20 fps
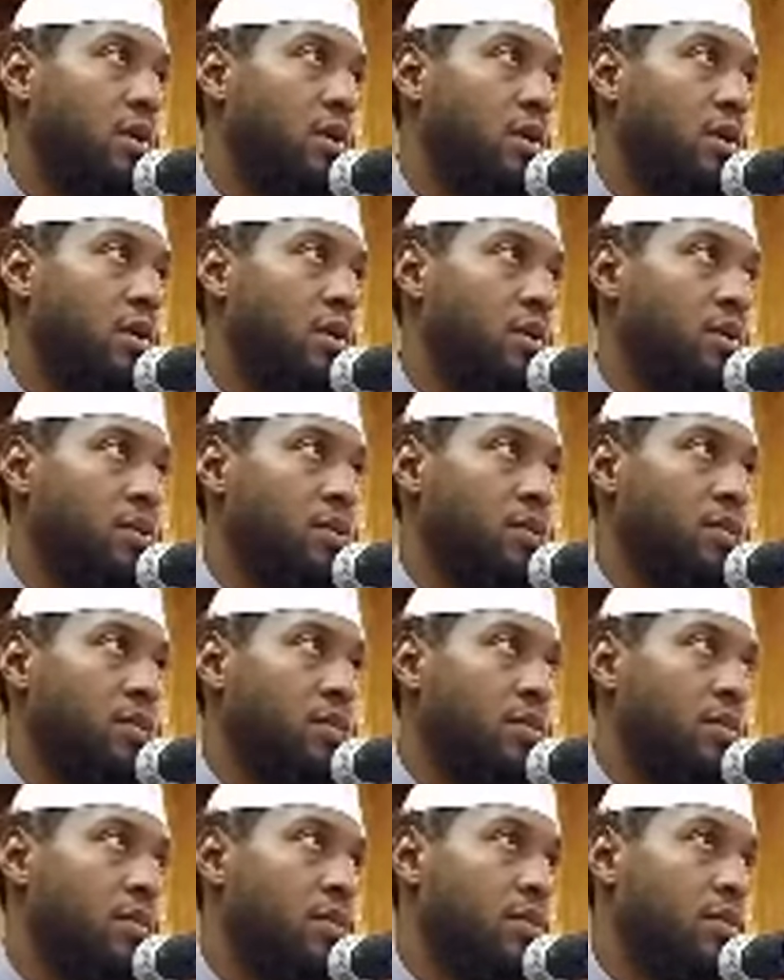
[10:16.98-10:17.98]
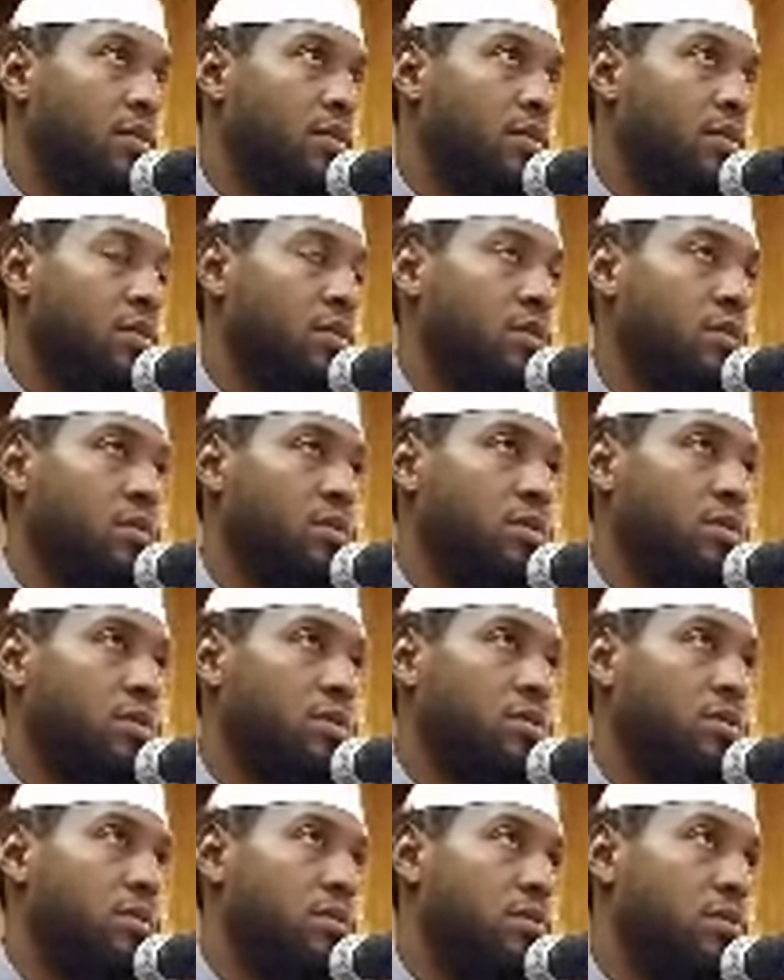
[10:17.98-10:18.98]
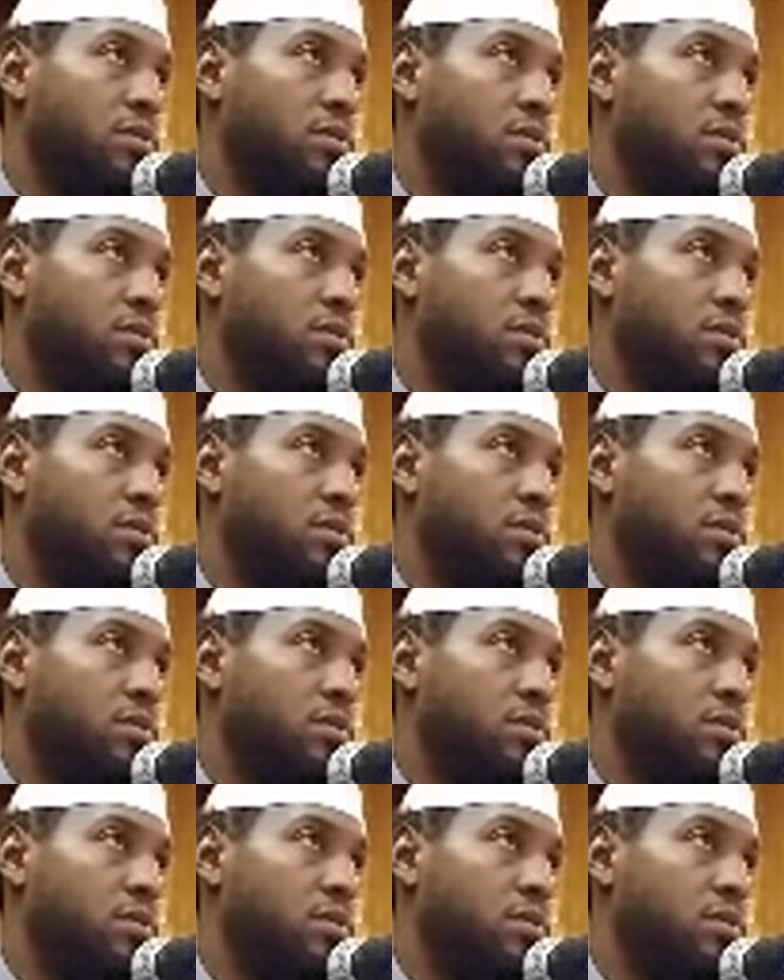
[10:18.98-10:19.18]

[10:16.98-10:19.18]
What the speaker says: No one is speaking in this clip.